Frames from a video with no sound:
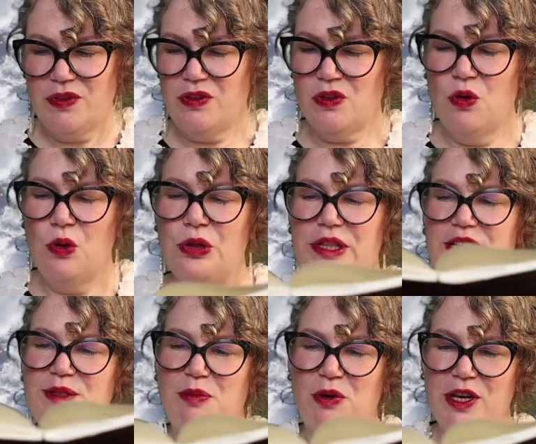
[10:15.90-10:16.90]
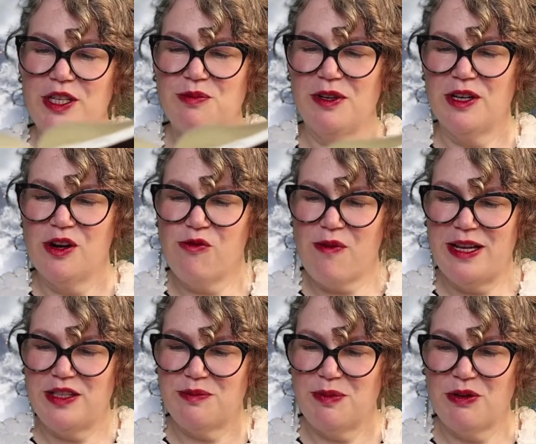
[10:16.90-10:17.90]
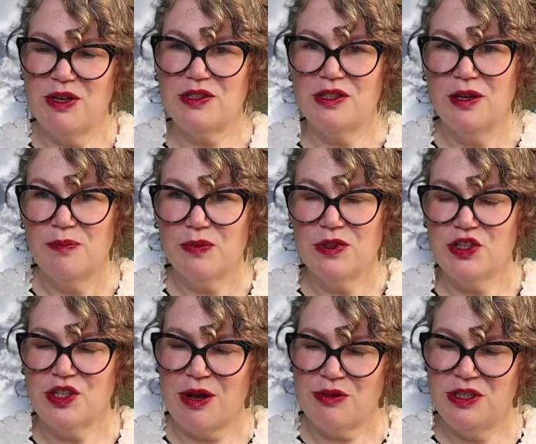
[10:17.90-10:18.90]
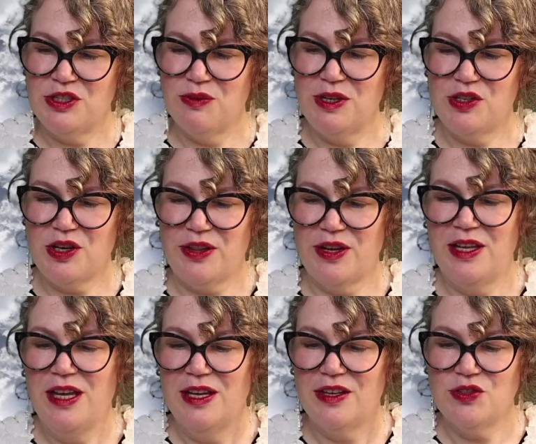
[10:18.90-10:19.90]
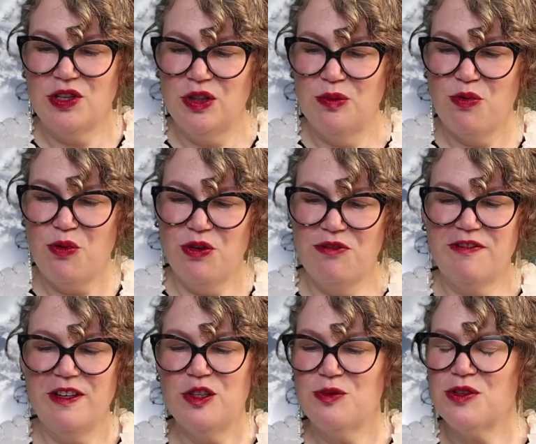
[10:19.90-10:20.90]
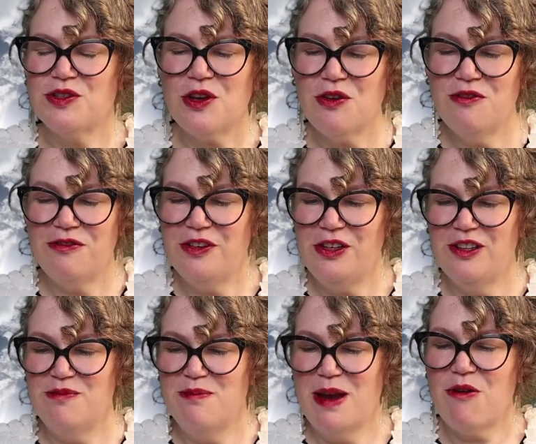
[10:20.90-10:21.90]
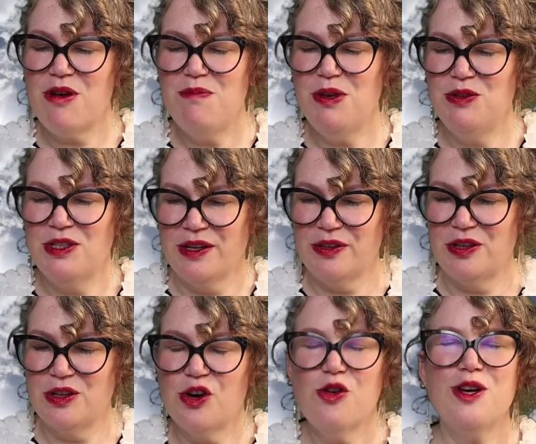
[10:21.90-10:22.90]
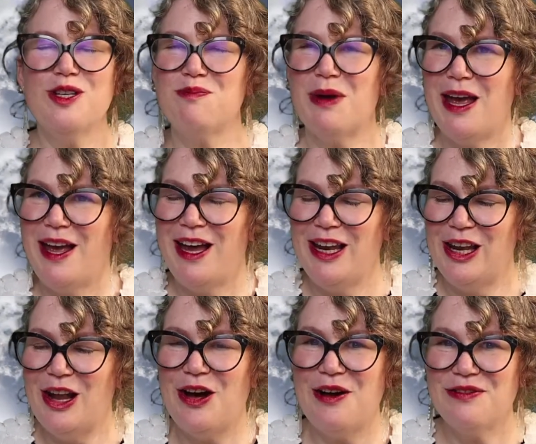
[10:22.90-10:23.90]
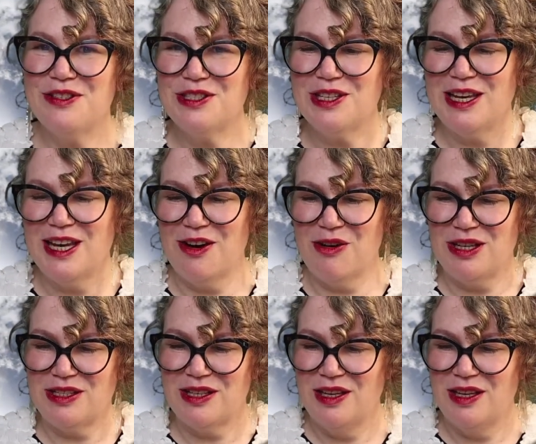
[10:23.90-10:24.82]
All these boys were in great spirits and shouted to each other until the broad fields were so full of merry music that the crisp air laughed to hear it.